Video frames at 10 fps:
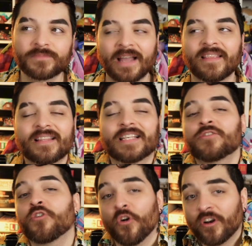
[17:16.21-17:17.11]
I think this
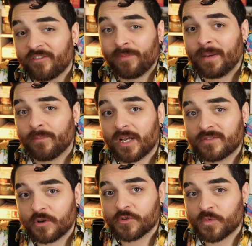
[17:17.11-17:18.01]
could have been
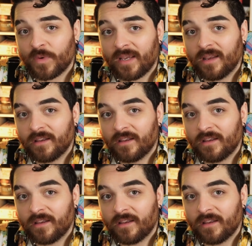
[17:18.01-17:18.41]
Bosco's week,